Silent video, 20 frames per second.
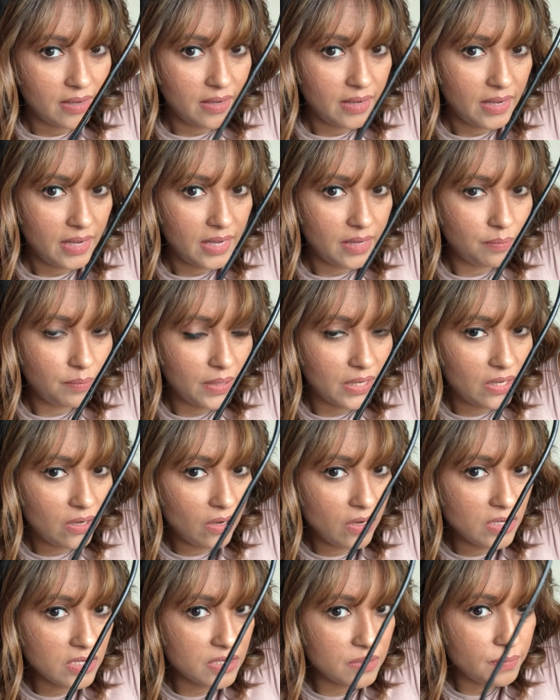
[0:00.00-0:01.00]
And
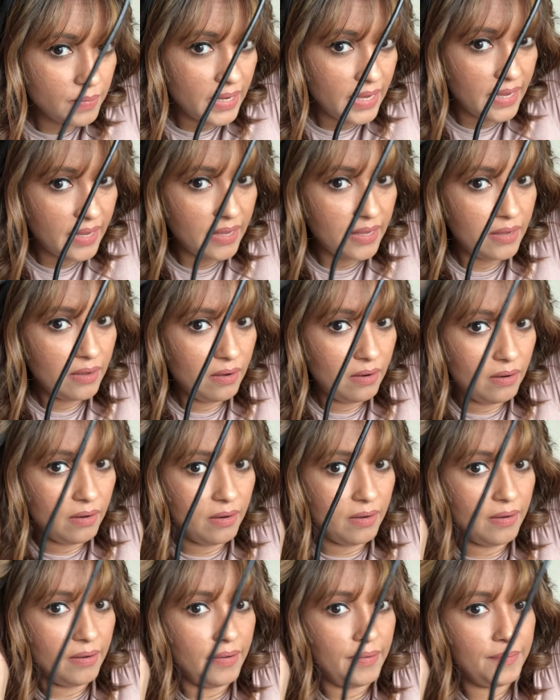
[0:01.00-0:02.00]
because my
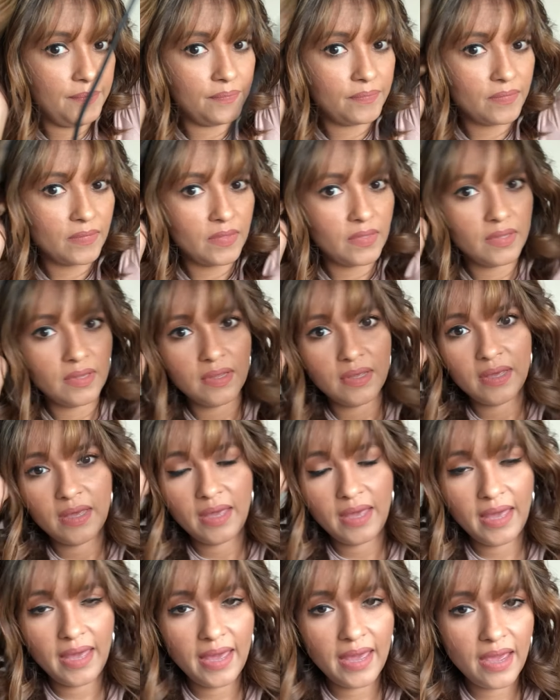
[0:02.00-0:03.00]

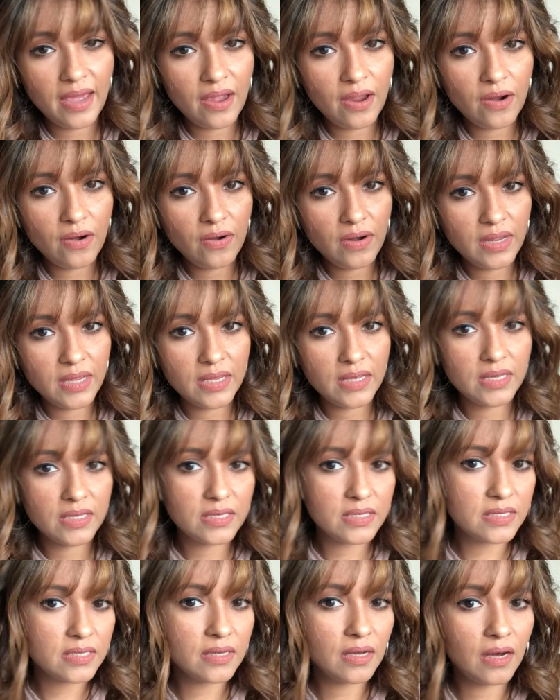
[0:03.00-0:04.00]
hair
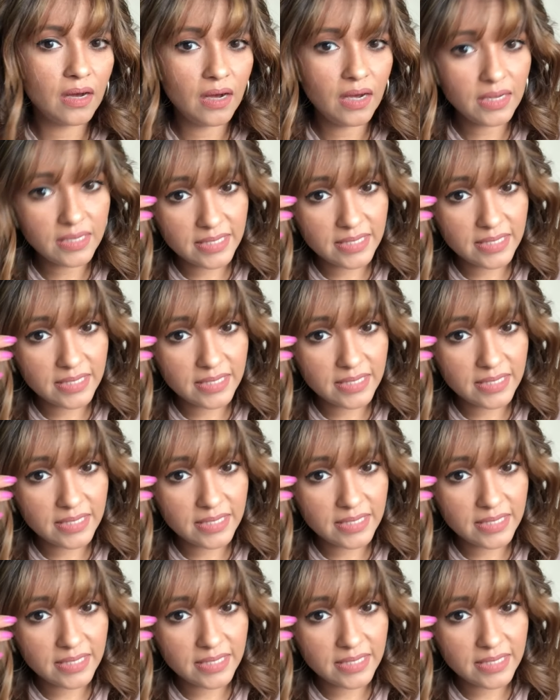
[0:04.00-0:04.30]
is a